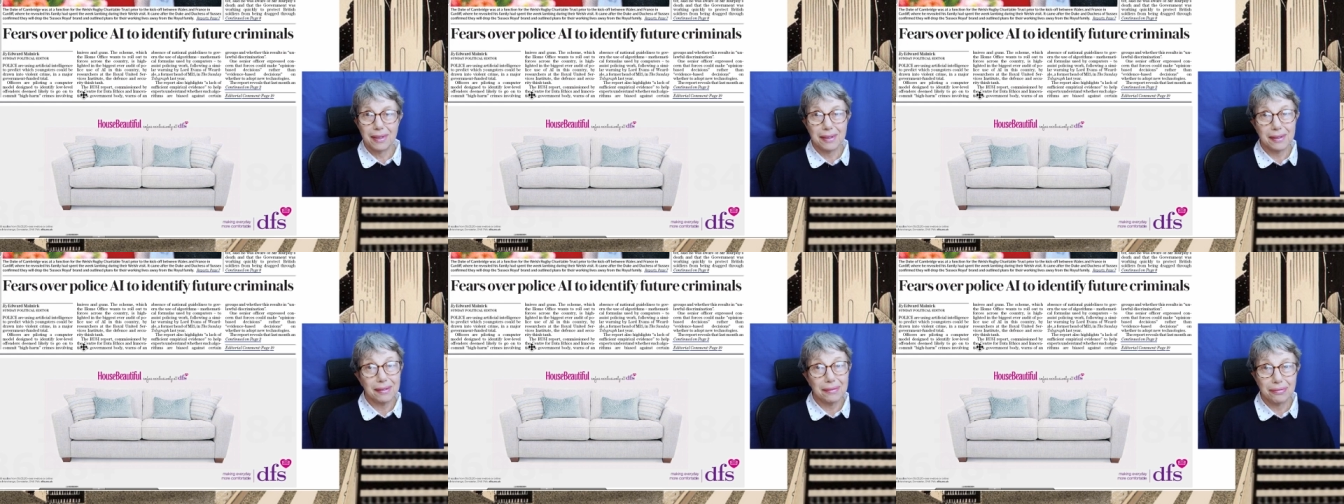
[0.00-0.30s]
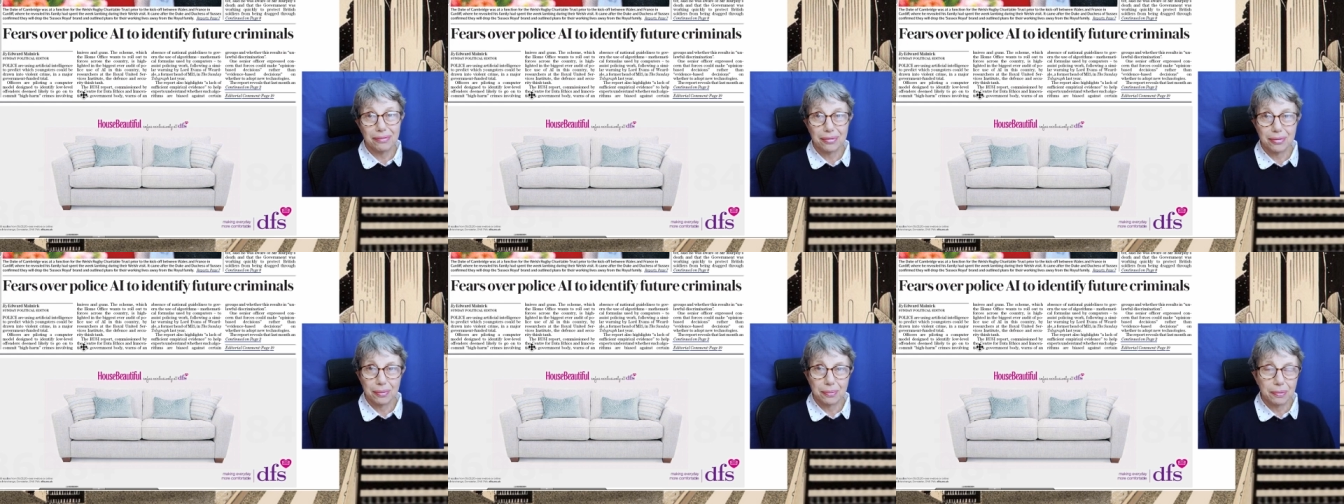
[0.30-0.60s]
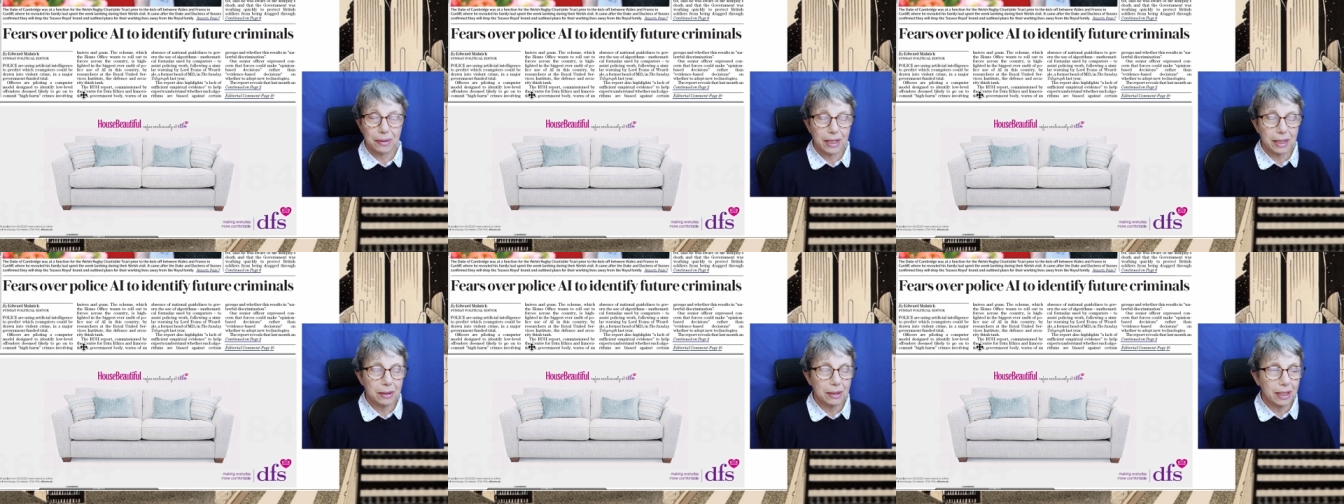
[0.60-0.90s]
uh,
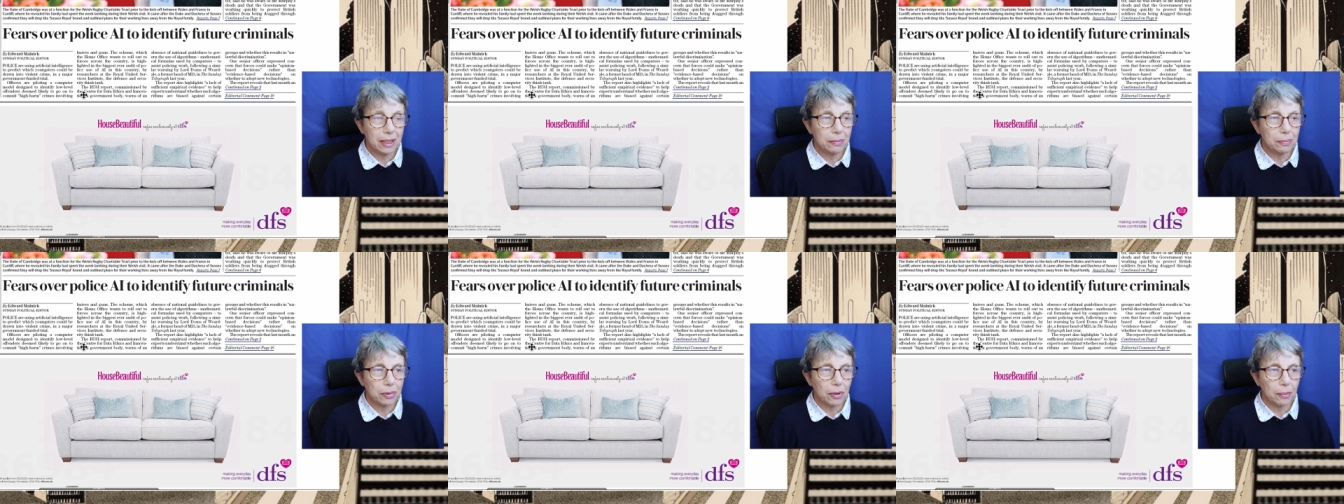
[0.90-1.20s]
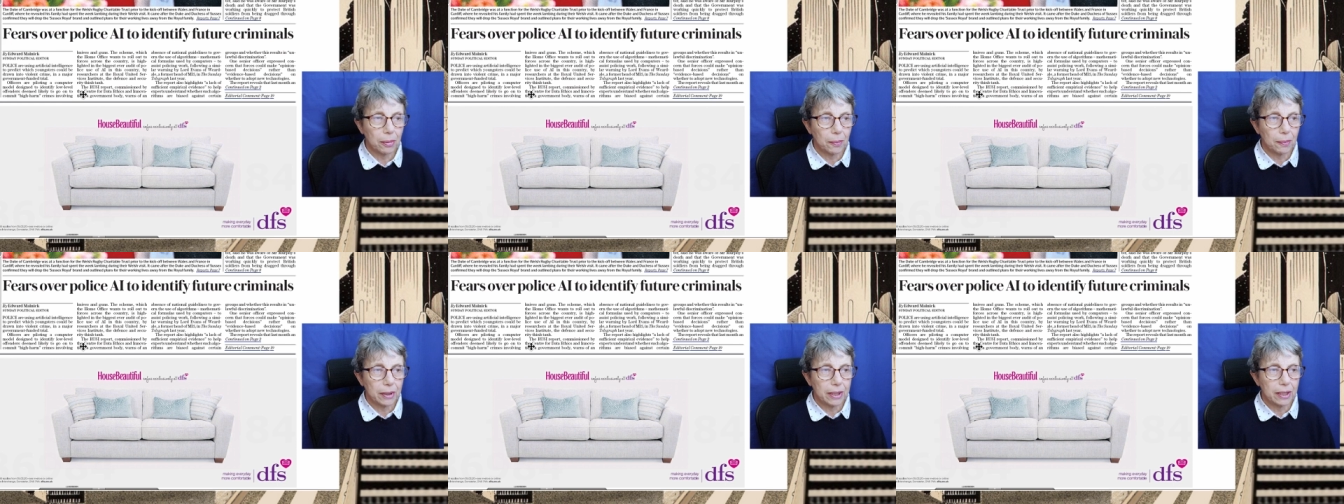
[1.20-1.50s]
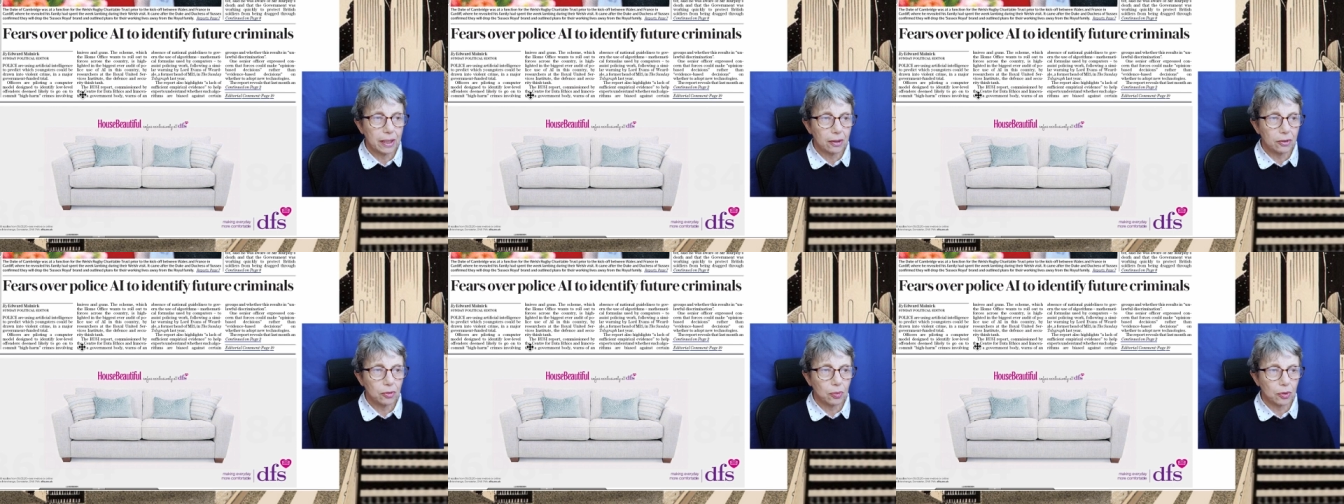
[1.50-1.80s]
he, he
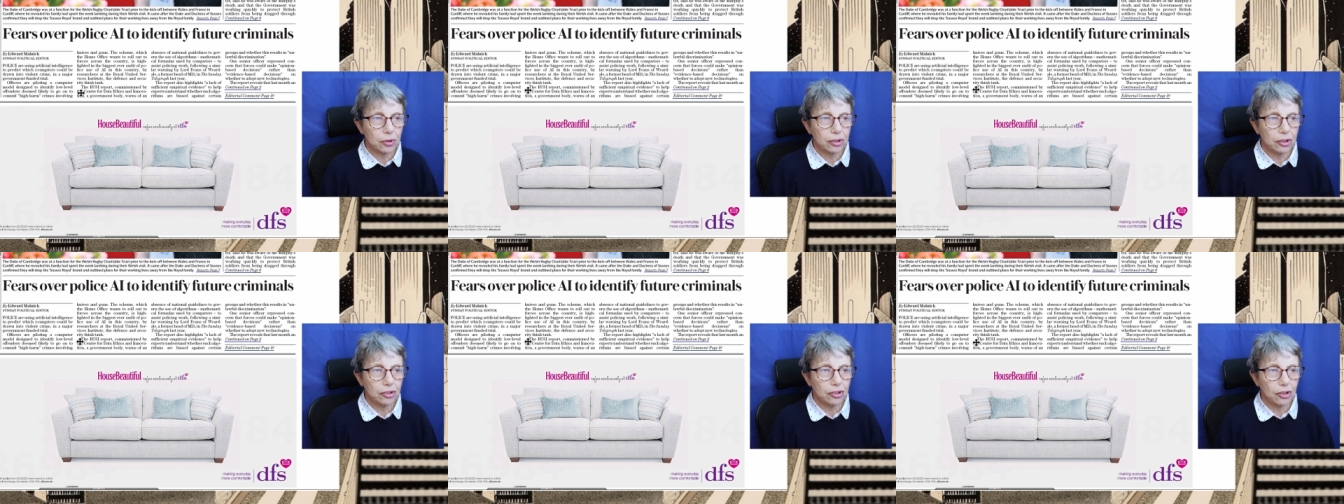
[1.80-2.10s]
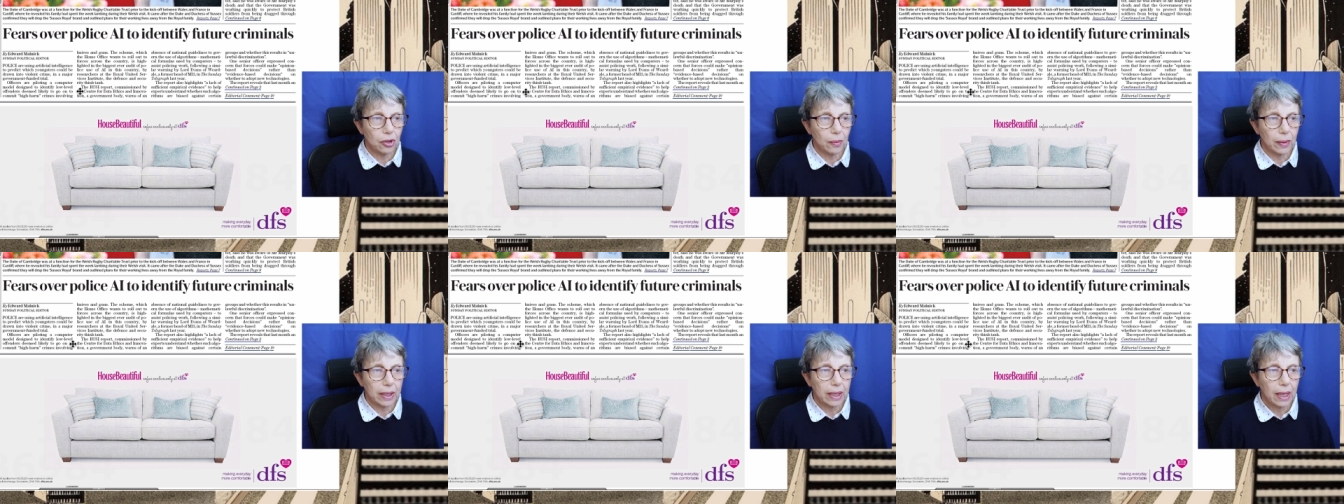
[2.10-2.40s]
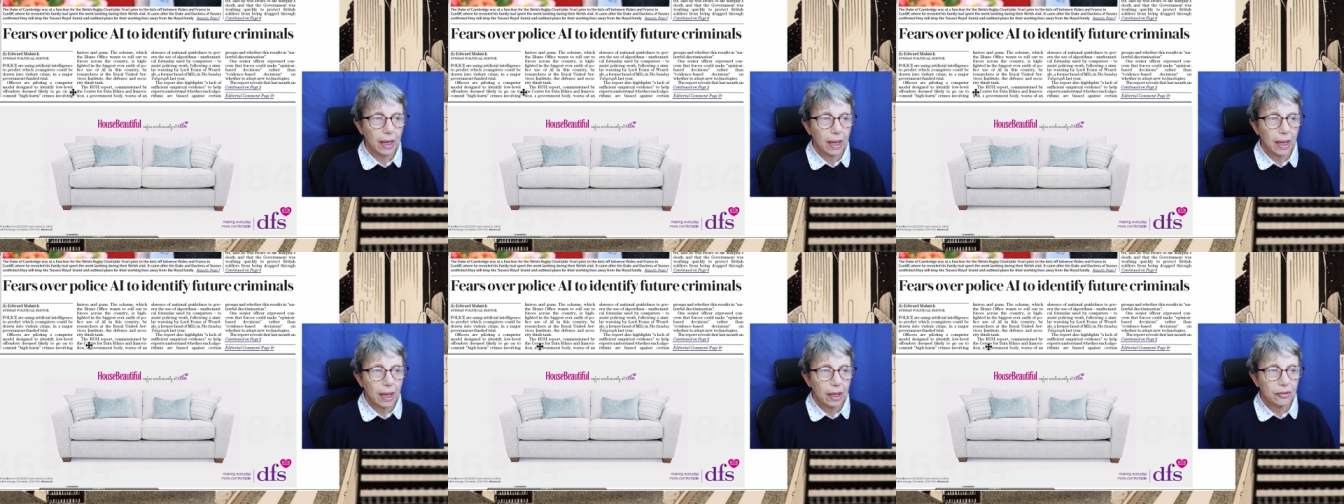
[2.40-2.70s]
probably knows what he's doing.